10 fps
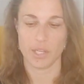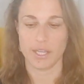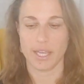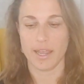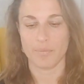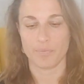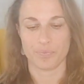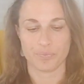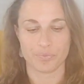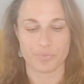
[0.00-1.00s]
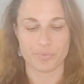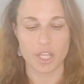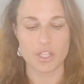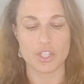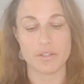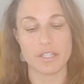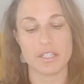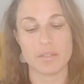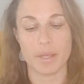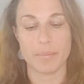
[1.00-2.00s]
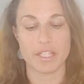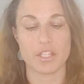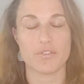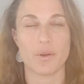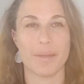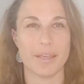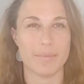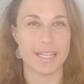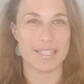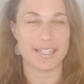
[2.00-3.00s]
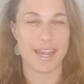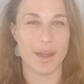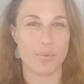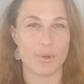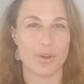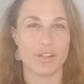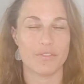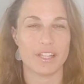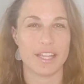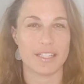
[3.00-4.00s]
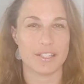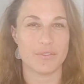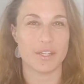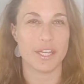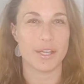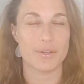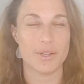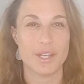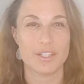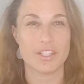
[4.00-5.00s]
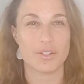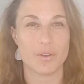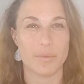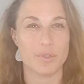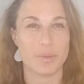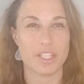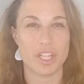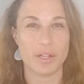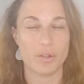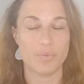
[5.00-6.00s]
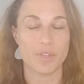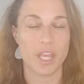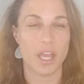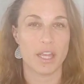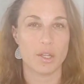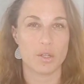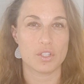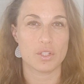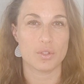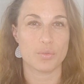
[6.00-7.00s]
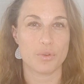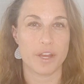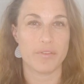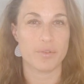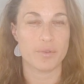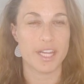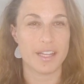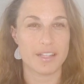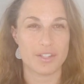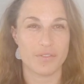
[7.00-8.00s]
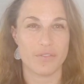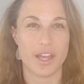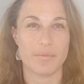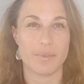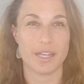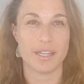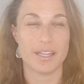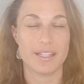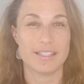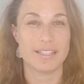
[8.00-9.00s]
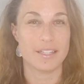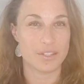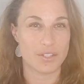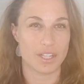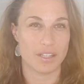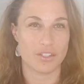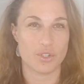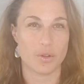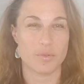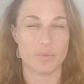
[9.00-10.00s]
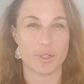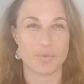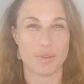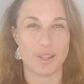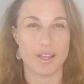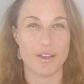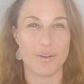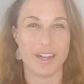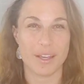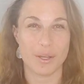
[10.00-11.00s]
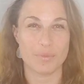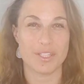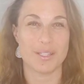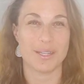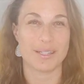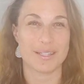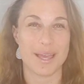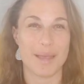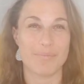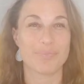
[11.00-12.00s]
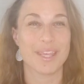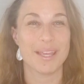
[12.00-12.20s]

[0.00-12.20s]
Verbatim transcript: Okay. So this is my message for my amazing Capricorn. If you like this video, subscribe to my channel. I also do private readings. You find my details in the description box below and I hope to see you next time.